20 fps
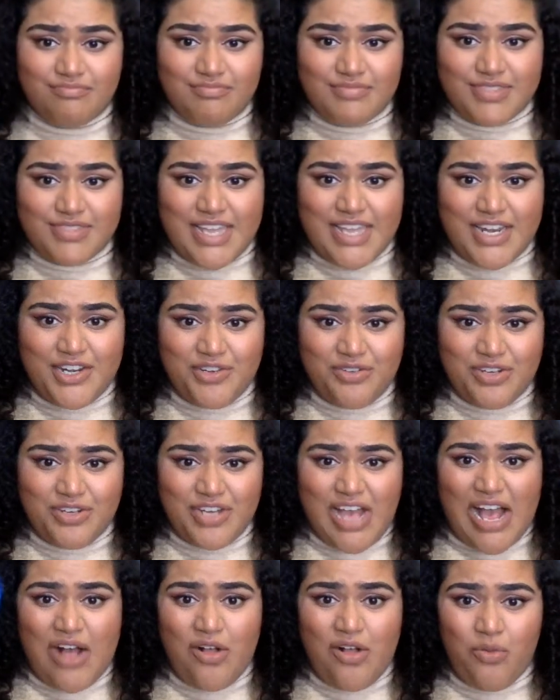sanitary
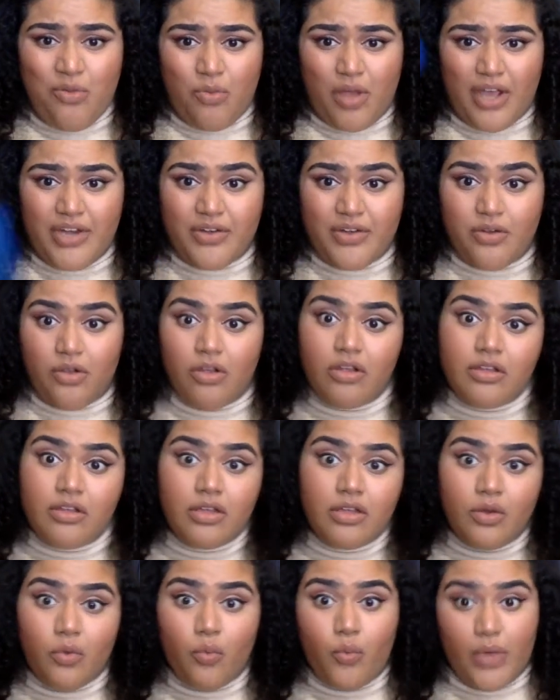towel. Why not?
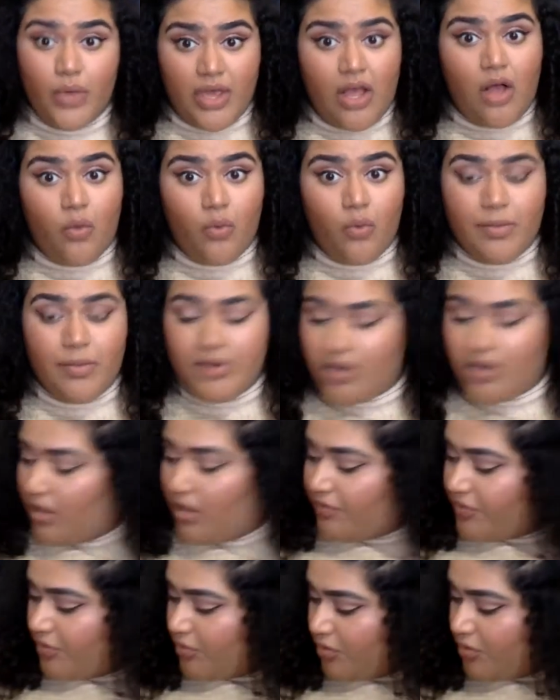We are women
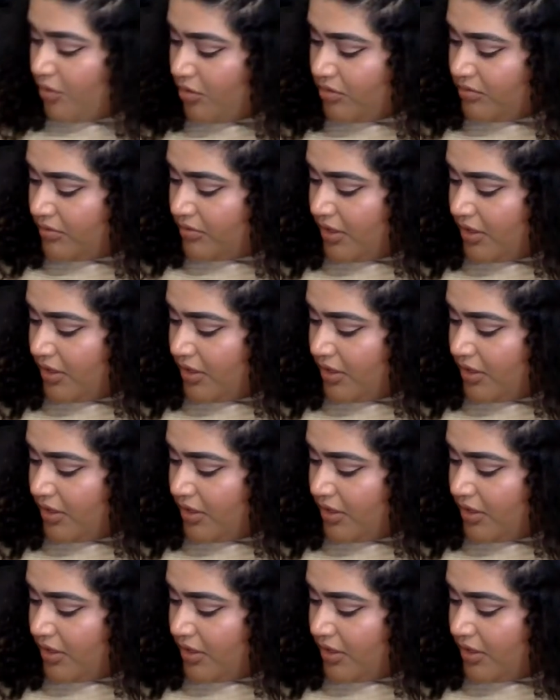after all.